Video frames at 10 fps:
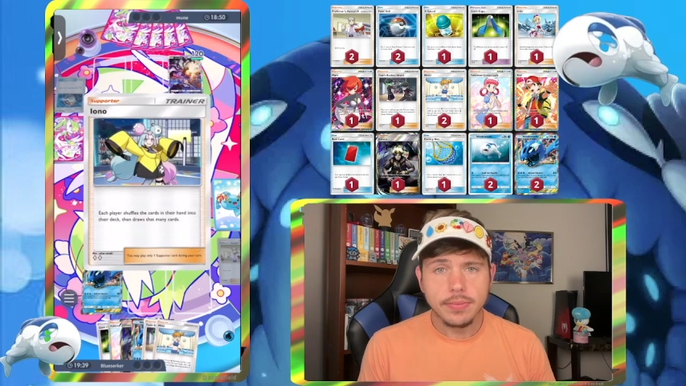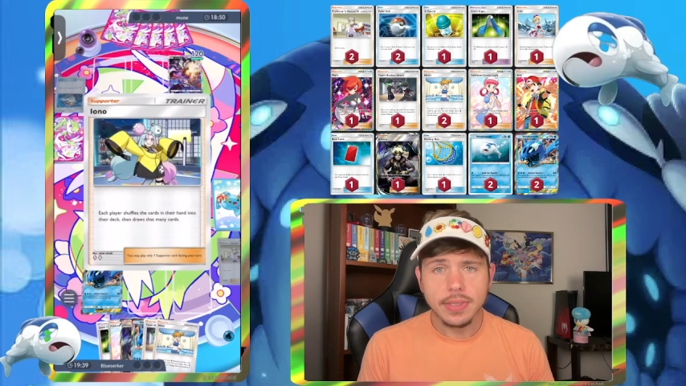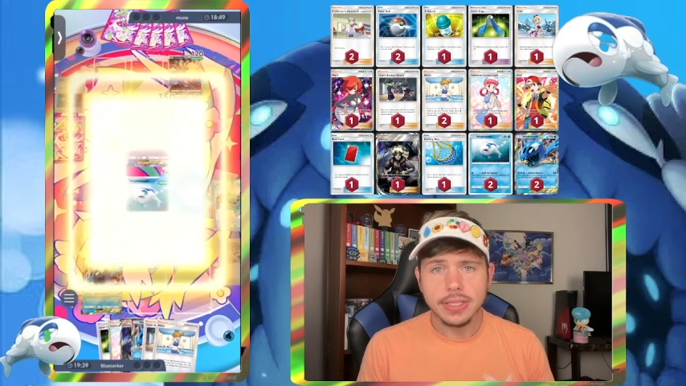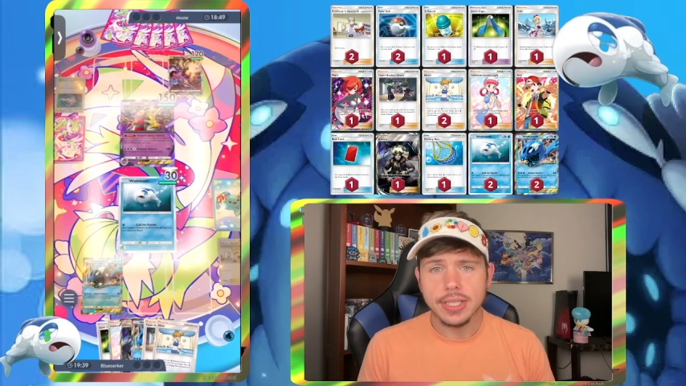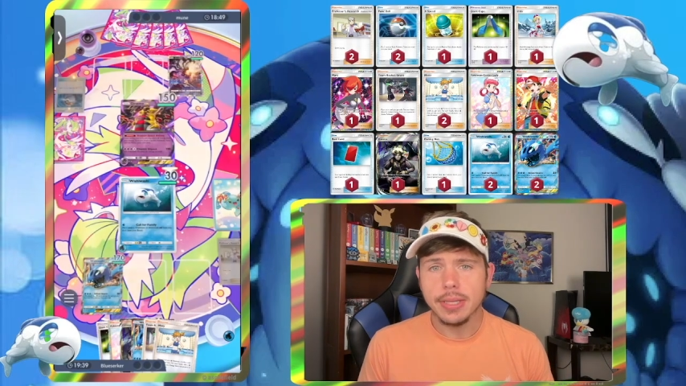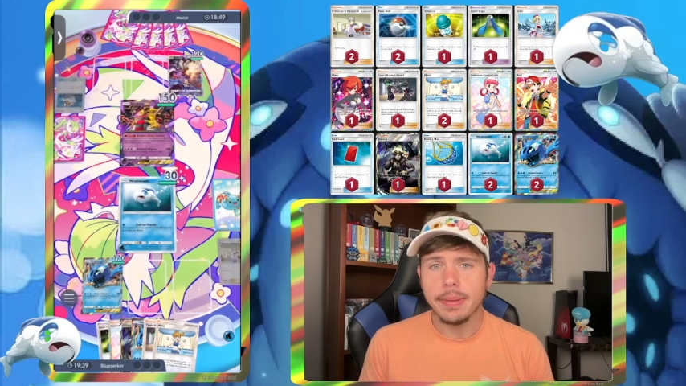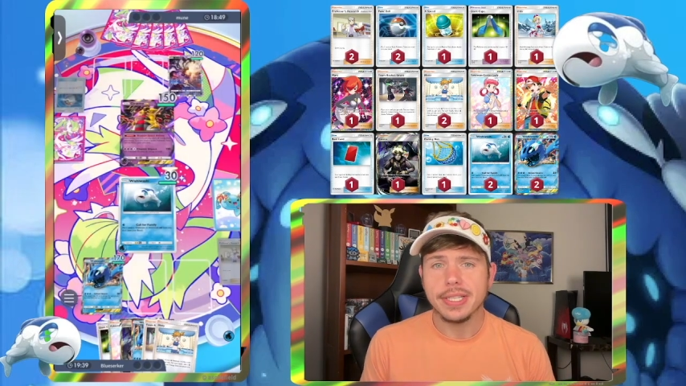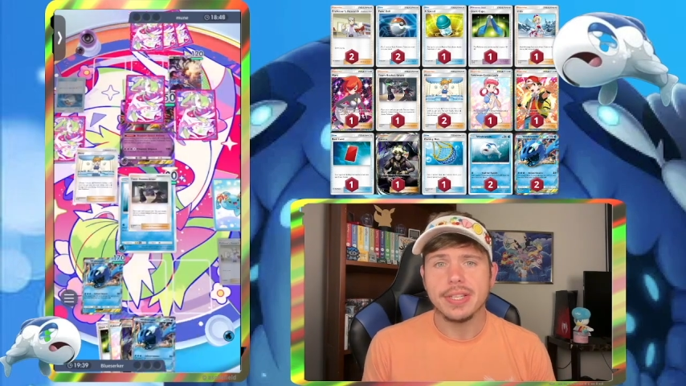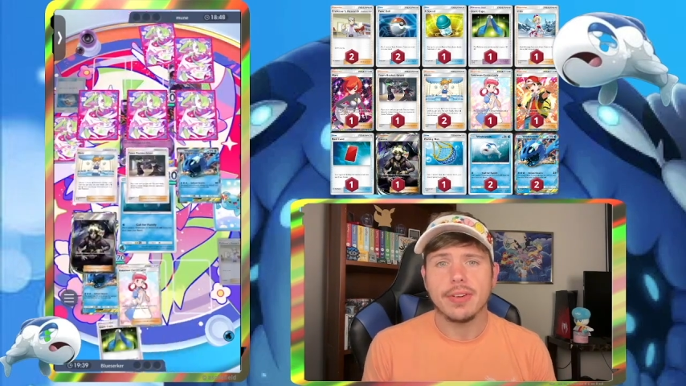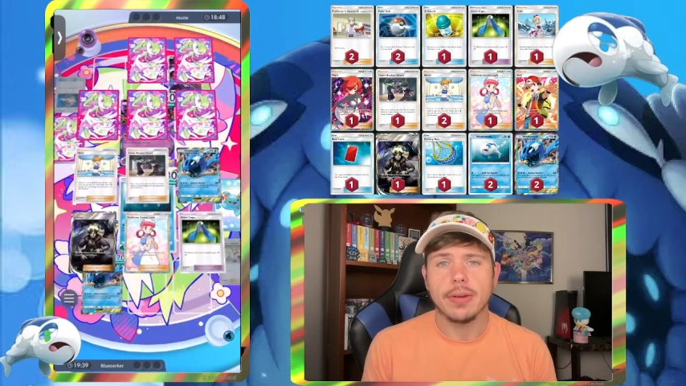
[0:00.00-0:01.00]
to the best
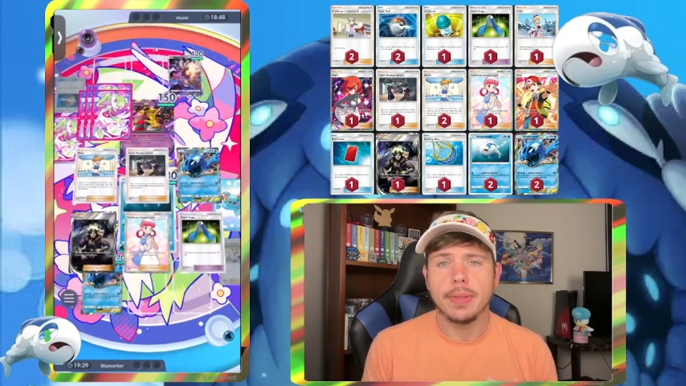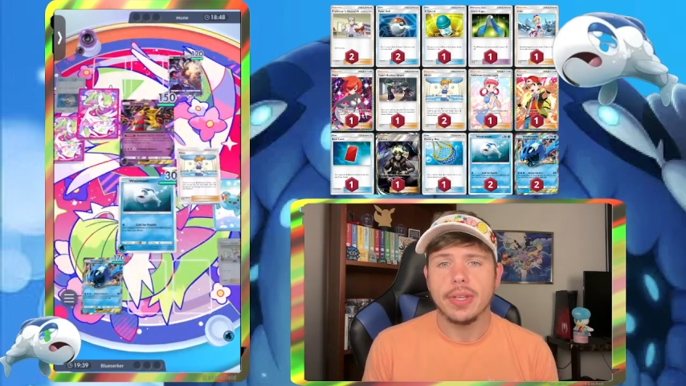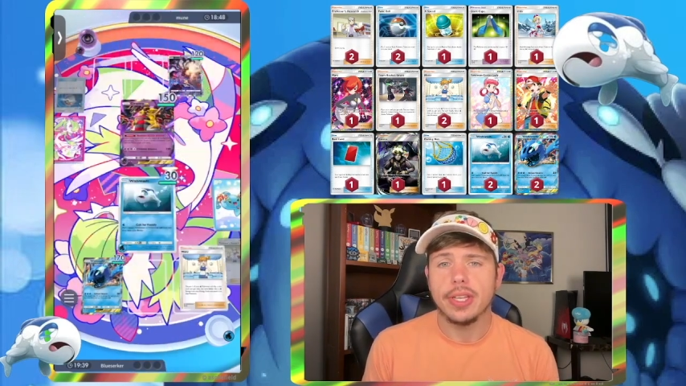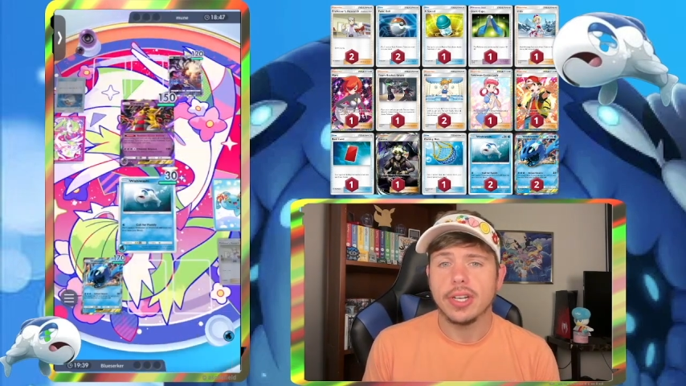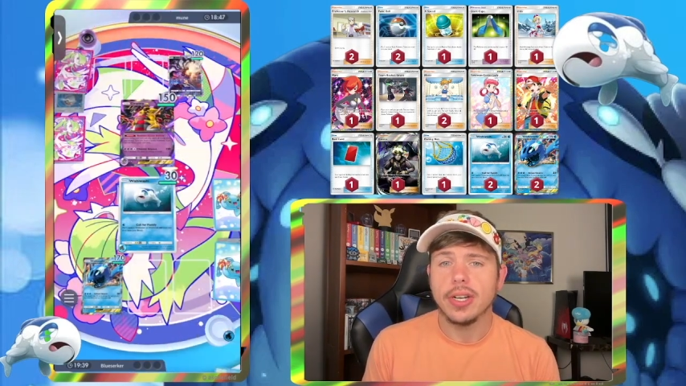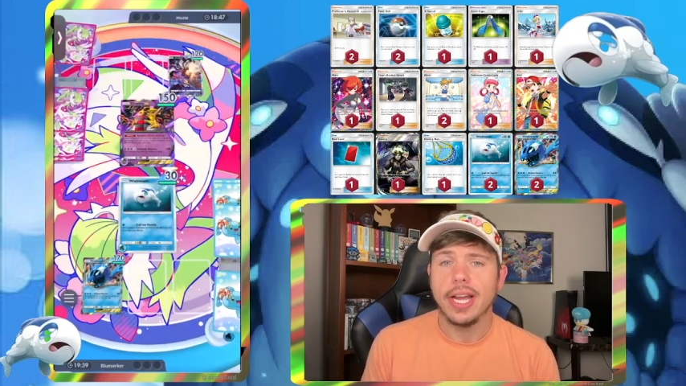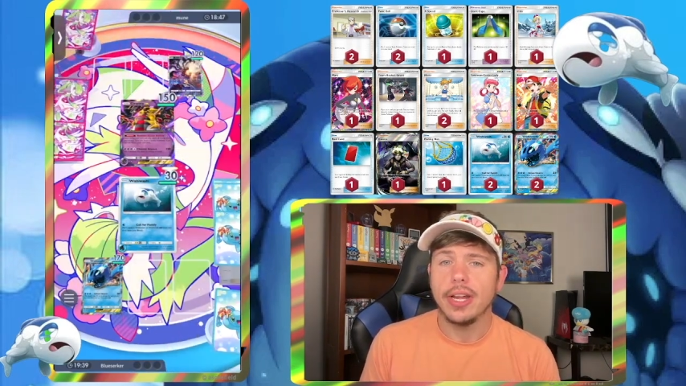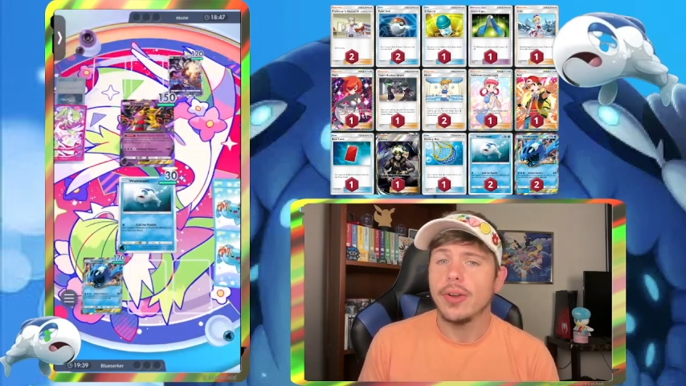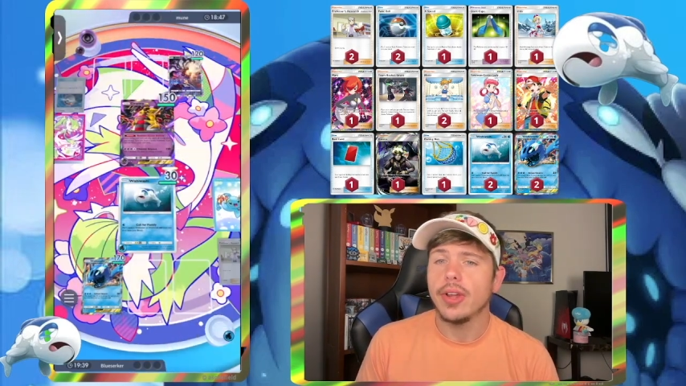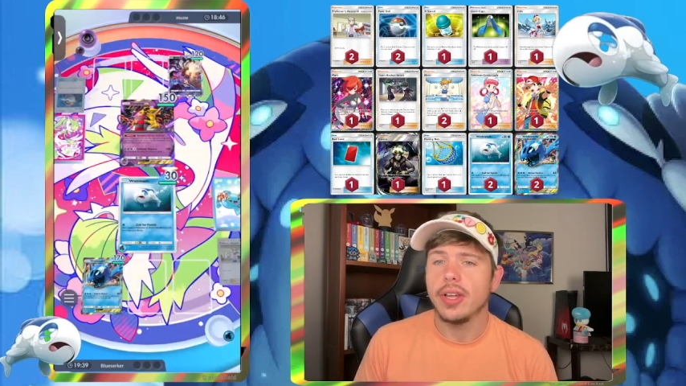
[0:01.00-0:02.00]
of our ability. They're going to
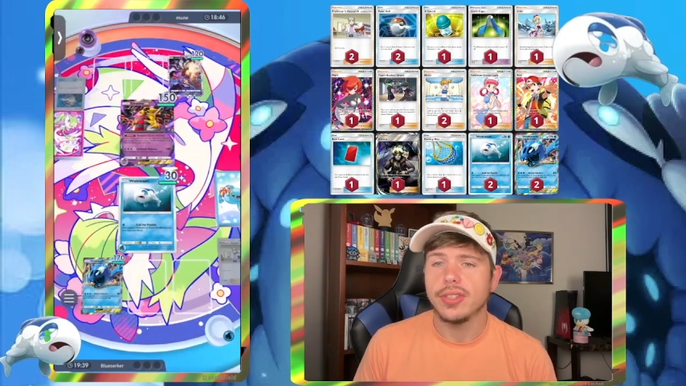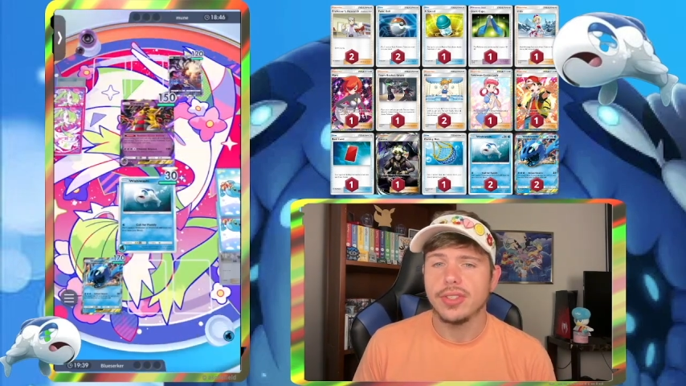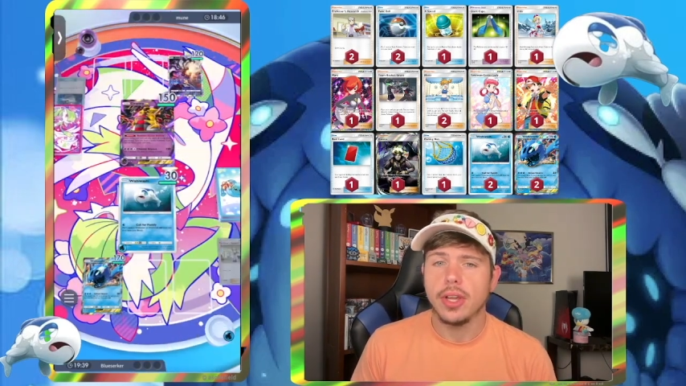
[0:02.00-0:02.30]
Iona us, though.